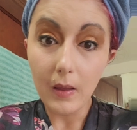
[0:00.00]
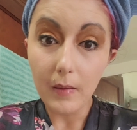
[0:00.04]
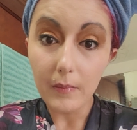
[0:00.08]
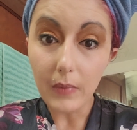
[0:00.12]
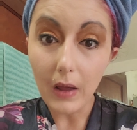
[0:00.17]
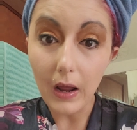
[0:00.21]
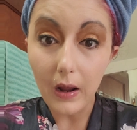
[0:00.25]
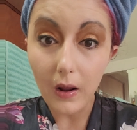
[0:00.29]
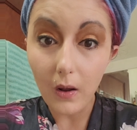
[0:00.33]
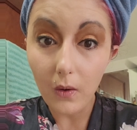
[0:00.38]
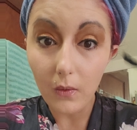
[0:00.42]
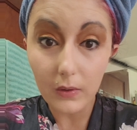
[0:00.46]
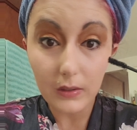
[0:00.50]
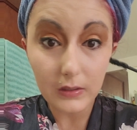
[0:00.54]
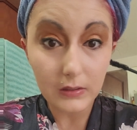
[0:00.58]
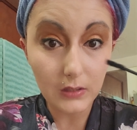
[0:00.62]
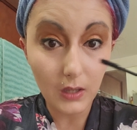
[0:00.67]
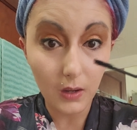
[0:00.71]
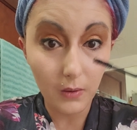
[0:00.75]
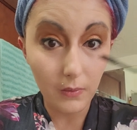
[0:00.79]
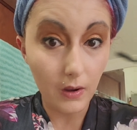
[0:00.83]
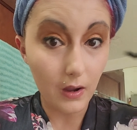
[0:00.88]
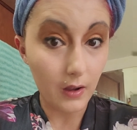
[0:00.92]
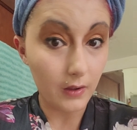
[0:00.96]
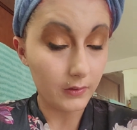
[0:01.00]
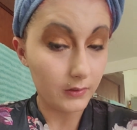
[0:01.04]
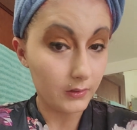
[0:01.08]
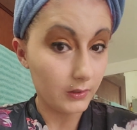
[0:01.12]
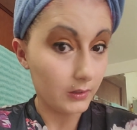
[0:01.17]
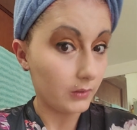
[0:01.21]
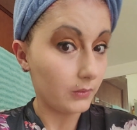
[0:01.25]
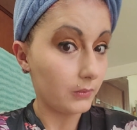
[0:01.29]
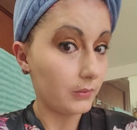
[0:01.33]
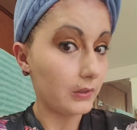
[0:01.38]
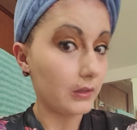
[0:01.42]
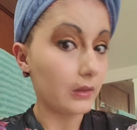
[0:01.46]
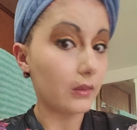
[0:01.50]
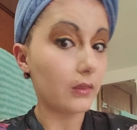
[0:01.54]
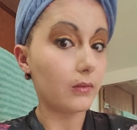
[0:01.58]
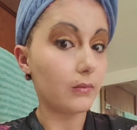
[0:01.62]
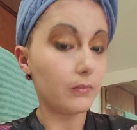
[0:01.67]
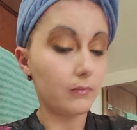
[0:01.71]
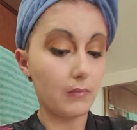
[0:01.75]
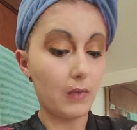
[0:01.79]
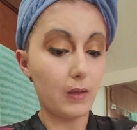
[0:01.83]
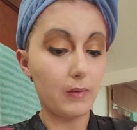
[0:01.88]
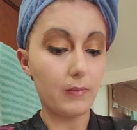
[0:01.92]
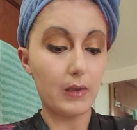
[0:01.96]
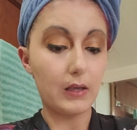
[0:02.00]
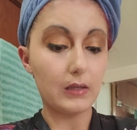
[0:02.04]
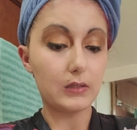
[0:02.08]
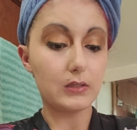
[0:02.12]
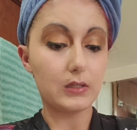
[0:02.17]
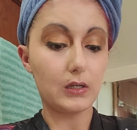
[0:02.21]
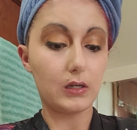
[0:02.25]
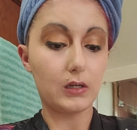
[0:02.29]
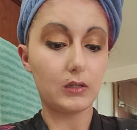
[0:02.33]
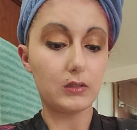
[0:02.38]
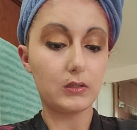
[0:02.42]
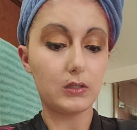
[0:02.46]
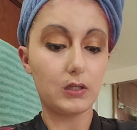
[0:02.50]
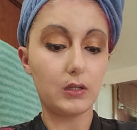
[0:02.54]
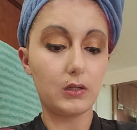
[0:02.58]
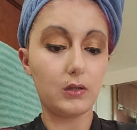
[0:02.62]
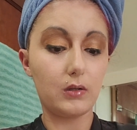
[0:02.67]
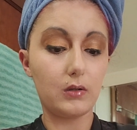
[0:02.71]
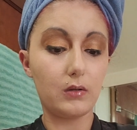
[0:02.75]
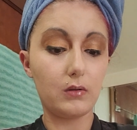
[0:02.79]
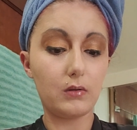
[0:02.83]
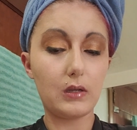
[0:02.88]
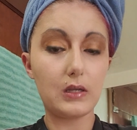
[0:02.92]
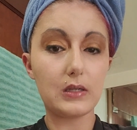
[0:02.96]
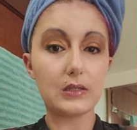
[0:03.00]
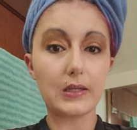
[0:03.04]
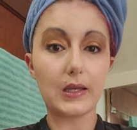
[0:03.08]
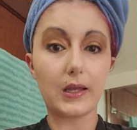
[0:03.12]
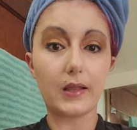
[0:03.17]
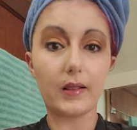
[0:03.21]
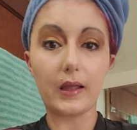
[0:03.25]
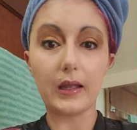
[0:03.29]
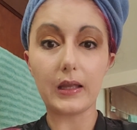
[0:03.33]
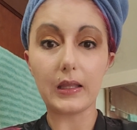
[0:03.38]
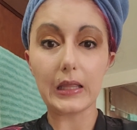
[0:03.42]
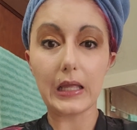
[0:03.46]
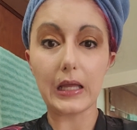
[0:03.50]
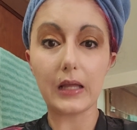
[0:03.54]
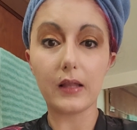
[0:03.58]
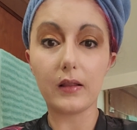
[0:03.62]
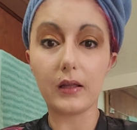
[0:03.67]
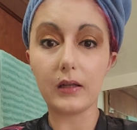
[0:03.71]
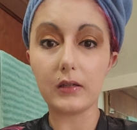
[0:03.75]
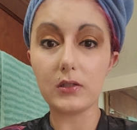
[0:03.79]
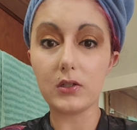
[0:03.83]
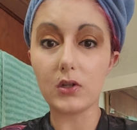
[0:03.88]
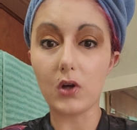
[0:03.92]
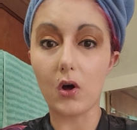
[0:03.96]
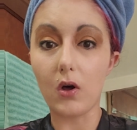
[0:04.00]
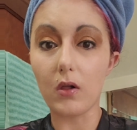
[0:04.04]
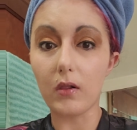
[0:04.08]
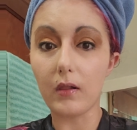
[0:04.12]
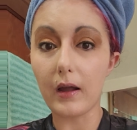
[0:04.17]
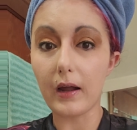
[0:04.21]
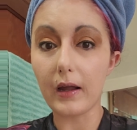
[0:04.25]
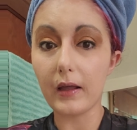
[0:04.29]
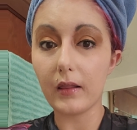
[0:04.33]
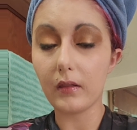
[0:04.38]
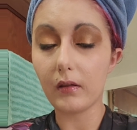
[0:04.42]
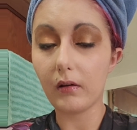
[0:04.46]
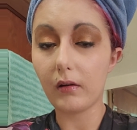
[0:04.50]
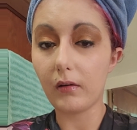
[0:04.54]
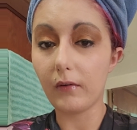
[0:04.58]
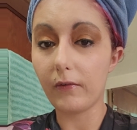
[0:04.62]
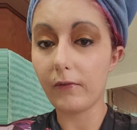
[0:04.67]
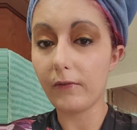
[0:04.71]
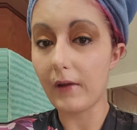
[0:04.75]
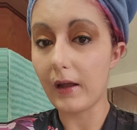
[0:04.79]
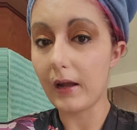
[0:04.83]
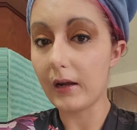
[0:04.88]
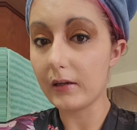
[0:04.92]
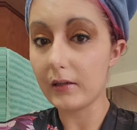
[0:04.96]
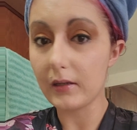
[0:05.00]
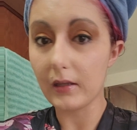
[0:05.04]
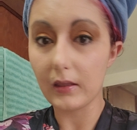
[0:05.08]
I always go under with my mascara too, because I like that like doll eye look effect.